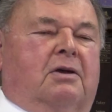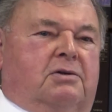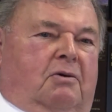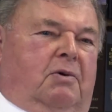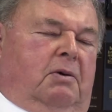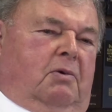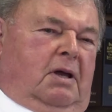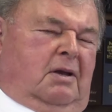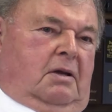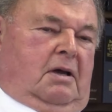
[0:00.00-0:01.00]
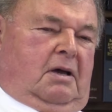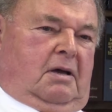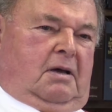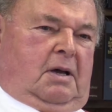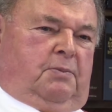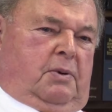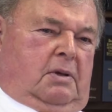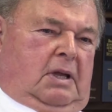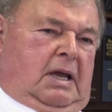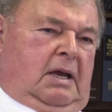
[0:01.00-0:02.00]
So we went uh, up a
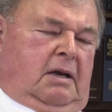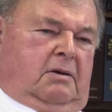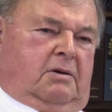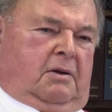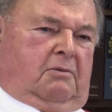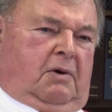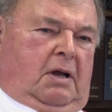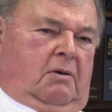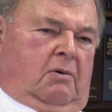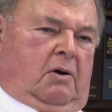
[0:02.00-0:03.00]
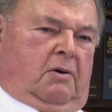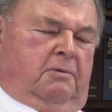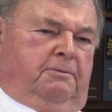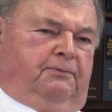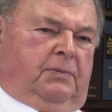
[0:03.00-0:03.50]
lane to the railroad,